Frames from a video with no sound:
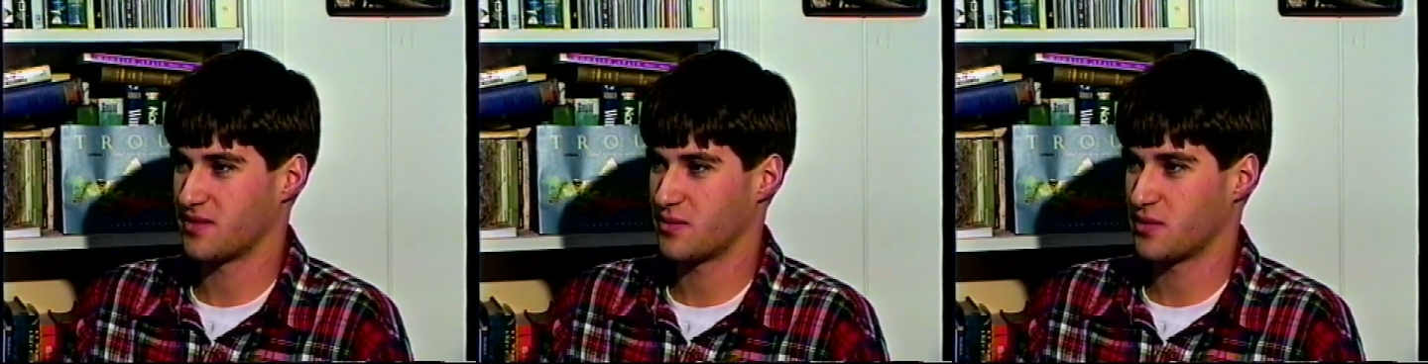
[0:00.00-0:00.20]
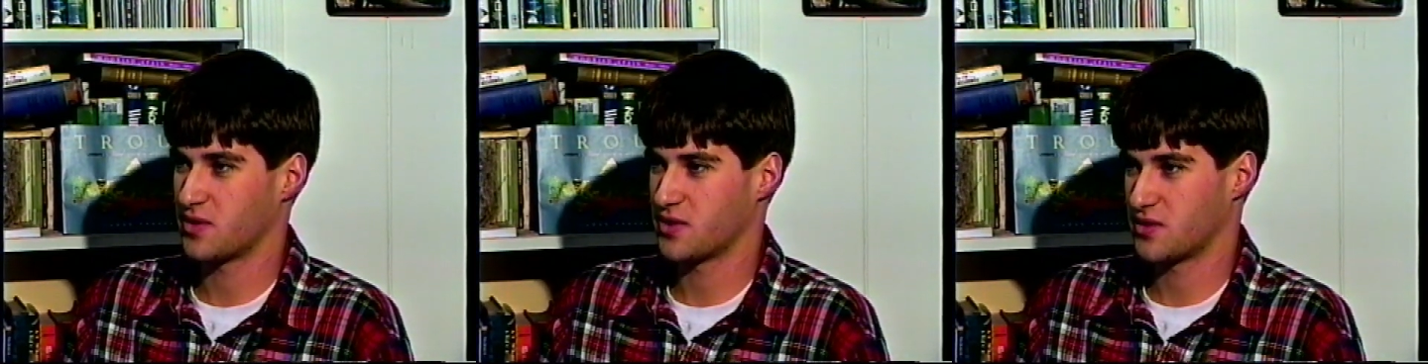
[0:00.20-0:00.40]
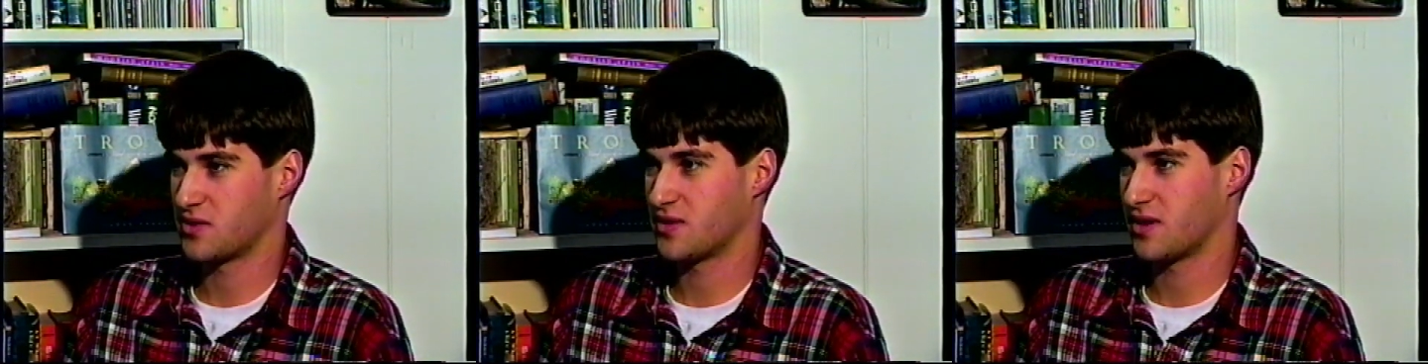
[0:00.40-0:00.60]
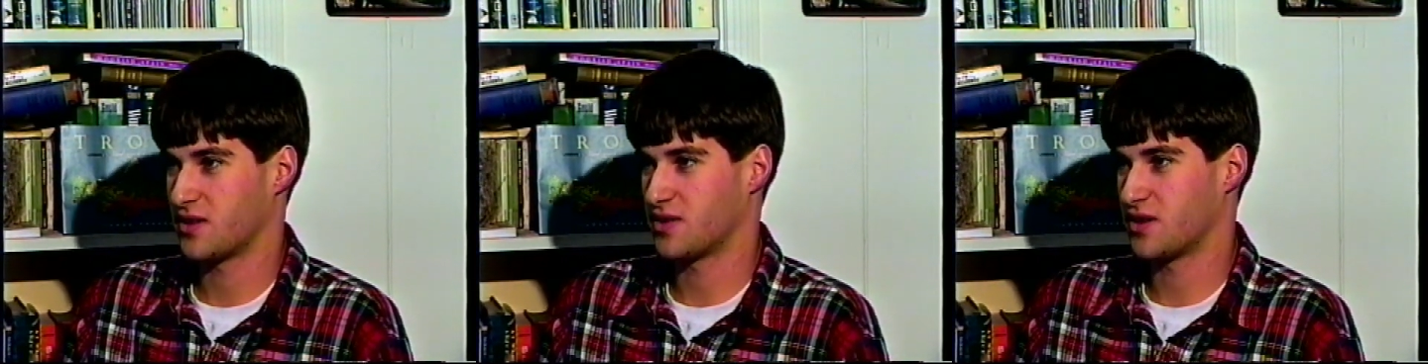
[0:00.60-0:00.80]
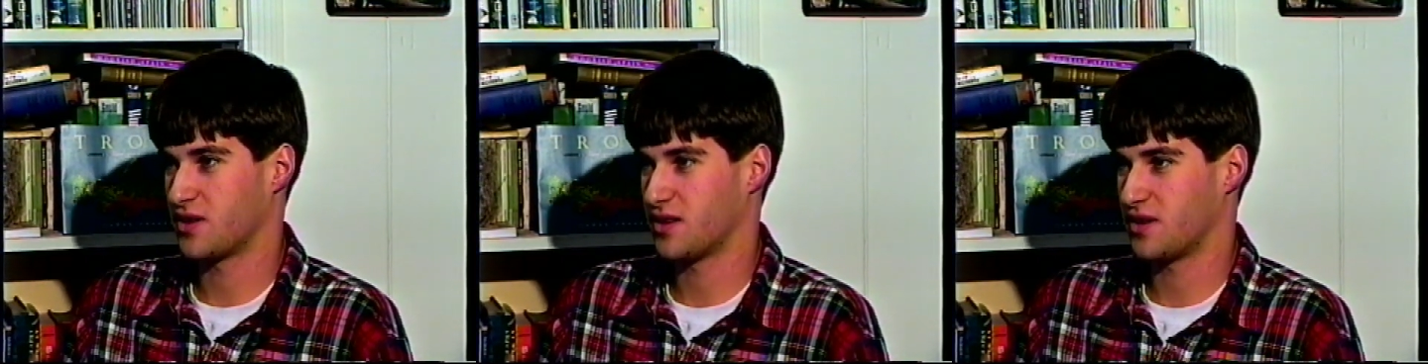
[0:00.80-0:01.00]
which
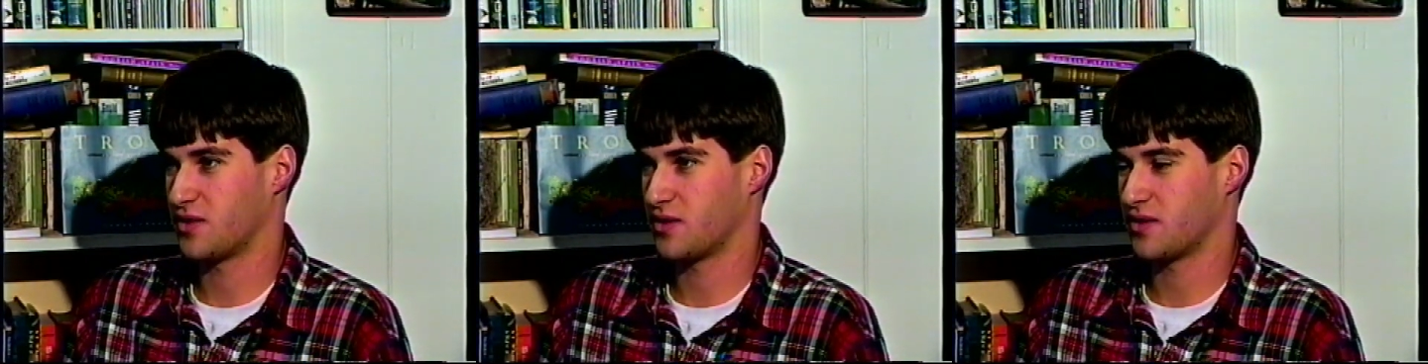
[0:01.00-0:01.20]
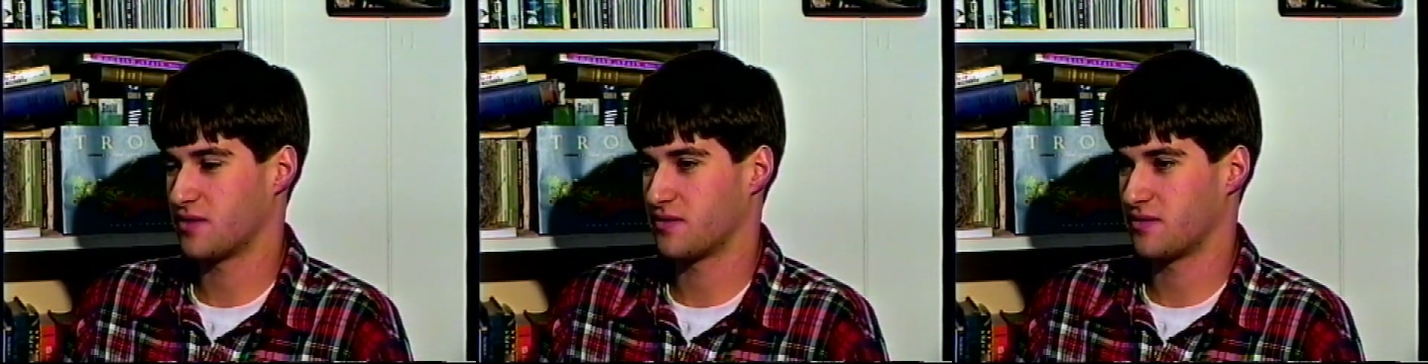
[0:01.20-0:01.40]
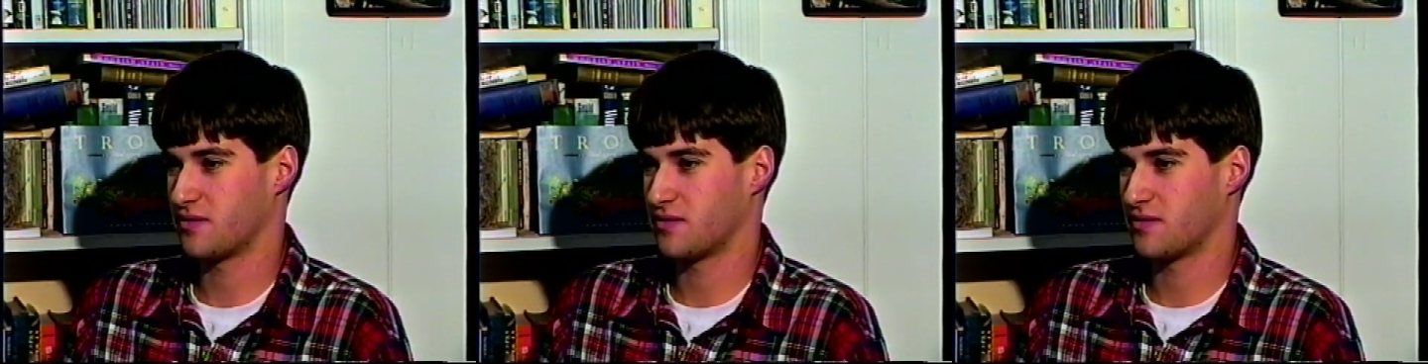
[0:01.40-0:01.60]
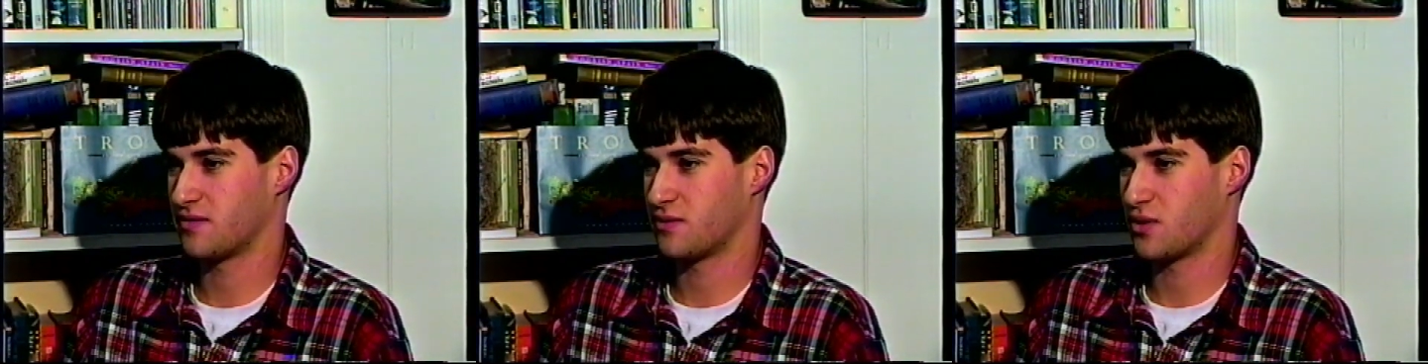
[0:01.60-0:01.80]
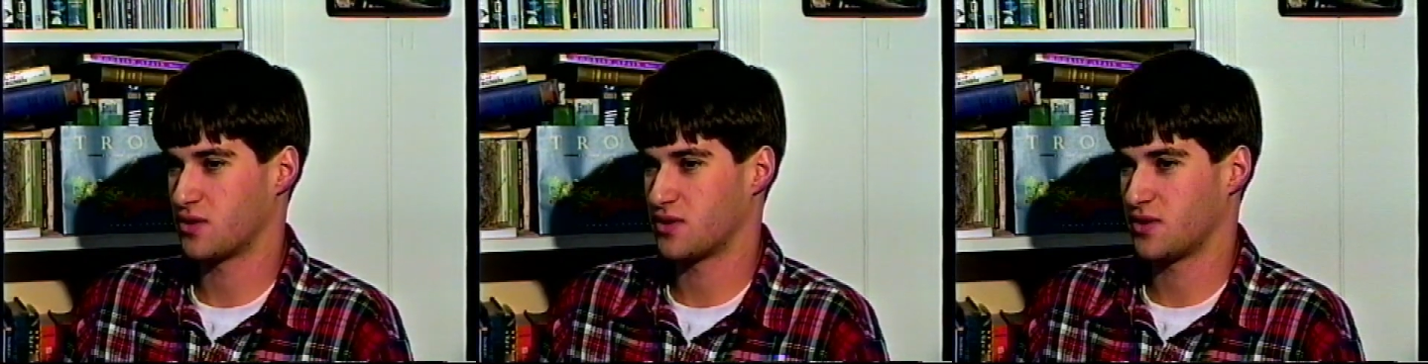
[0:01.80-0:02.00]
had turned into
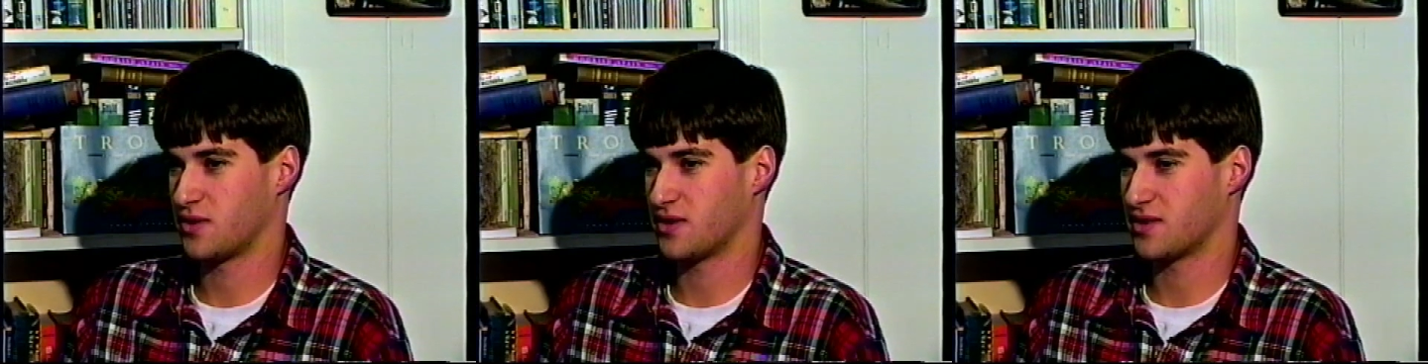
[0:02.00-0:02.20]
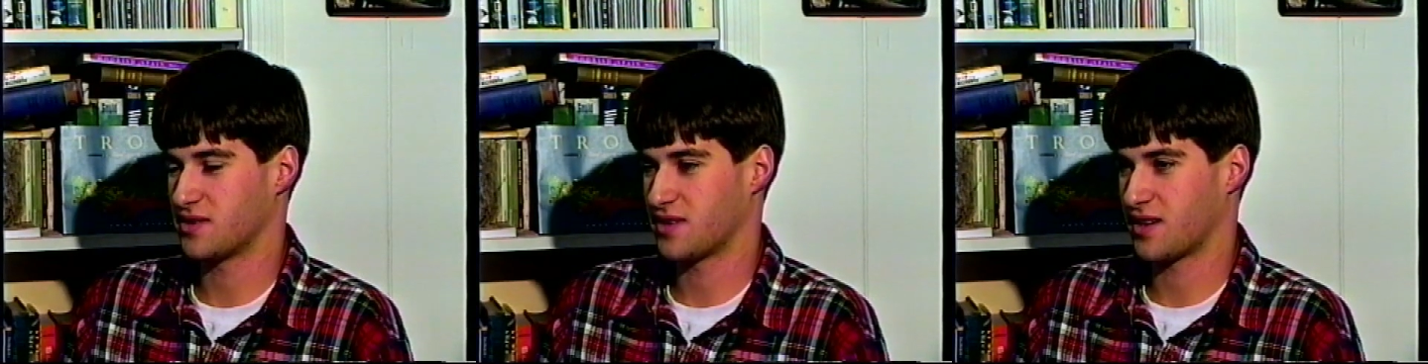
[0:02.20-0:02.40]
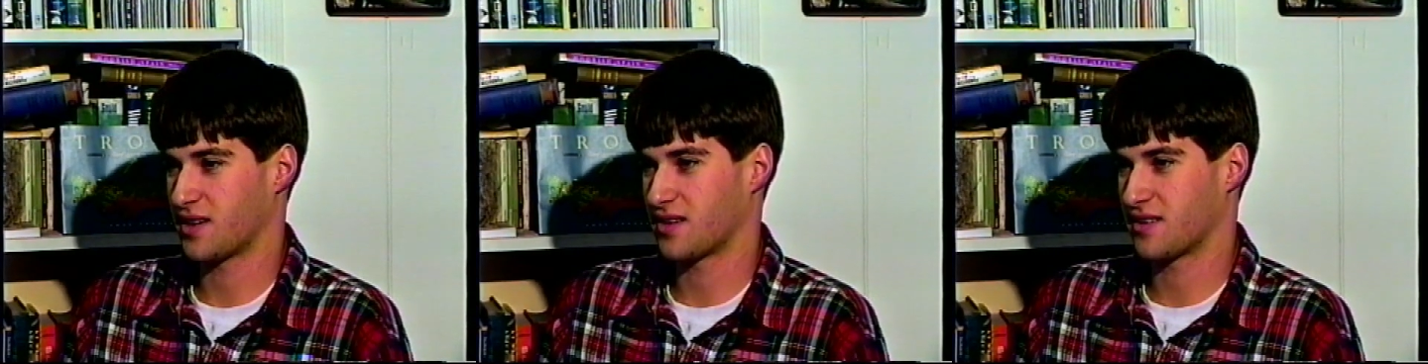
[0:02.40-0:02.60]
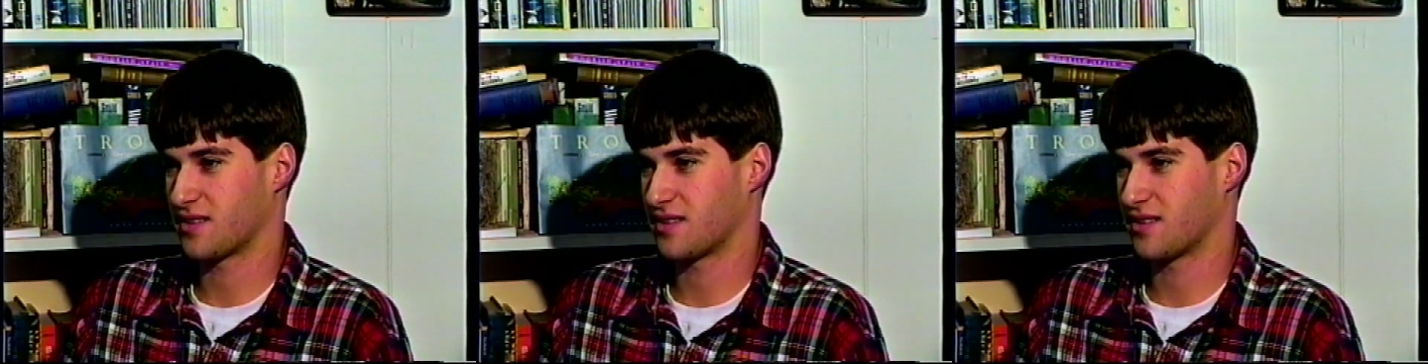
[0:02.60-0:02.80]
a fortuitous thing.